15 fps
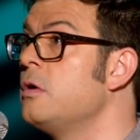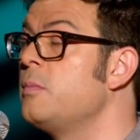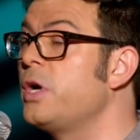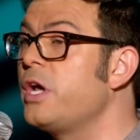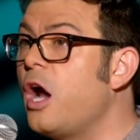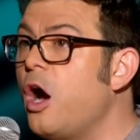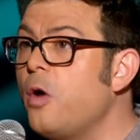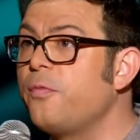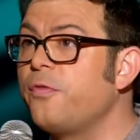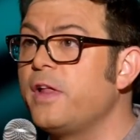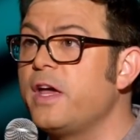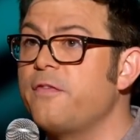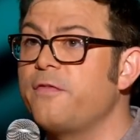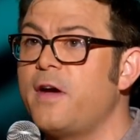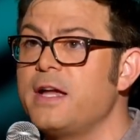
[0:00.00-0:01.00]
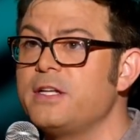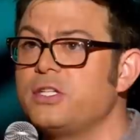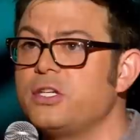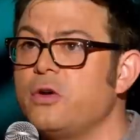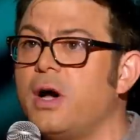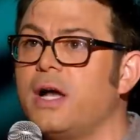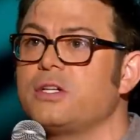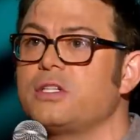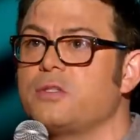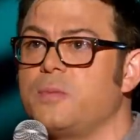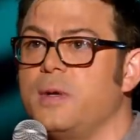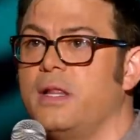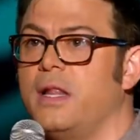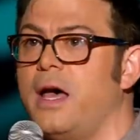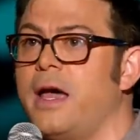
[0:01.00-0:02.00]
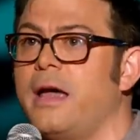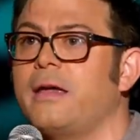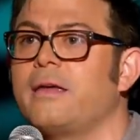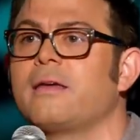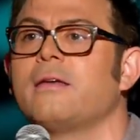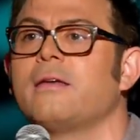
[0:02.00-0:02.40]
But hopefully if I do, I'll just be like,